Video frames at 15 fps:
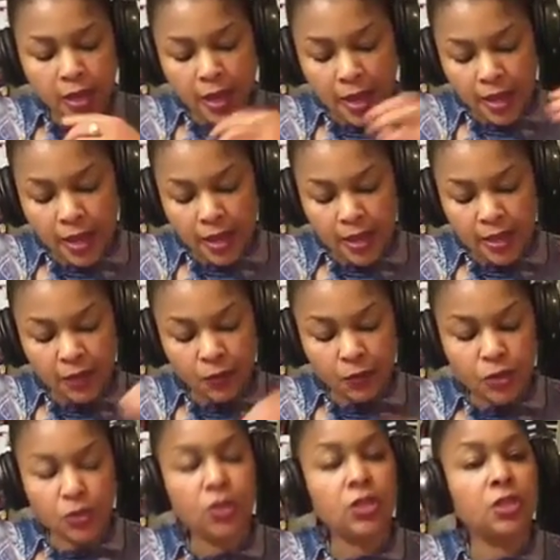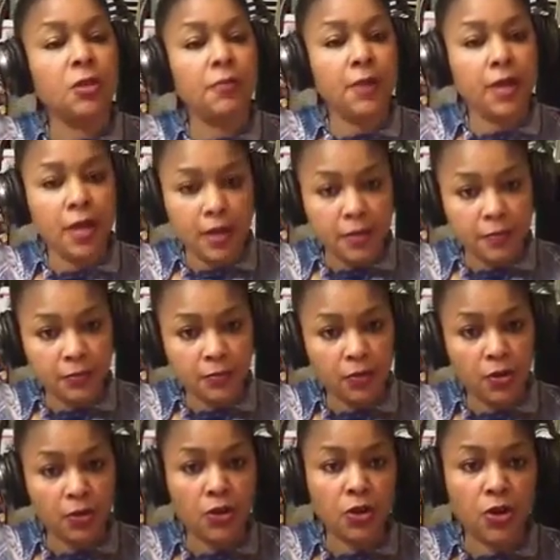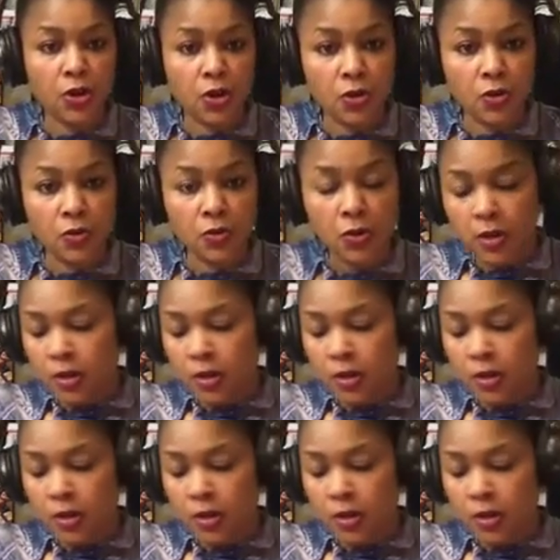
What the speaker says: and when you slip up on your goal,